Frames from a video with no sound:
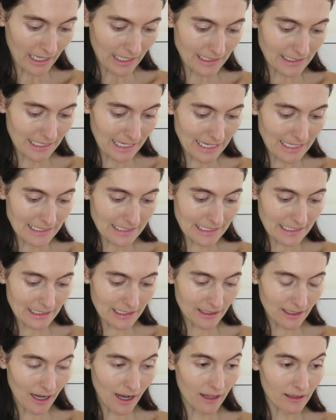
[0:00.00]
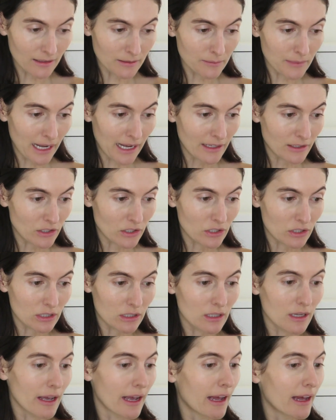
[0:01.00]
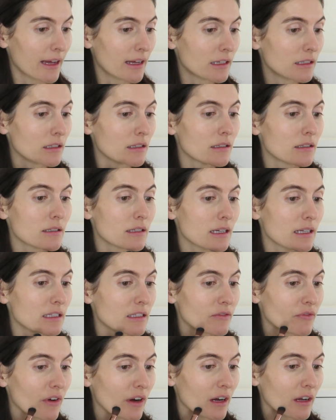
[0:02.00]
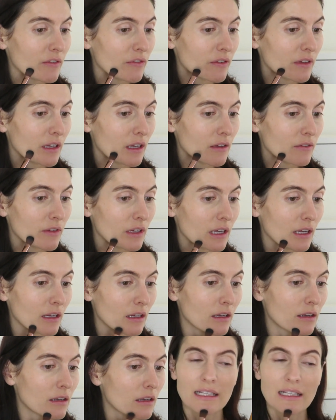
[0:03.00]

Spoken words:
it's easy to color match and it's very forgiving.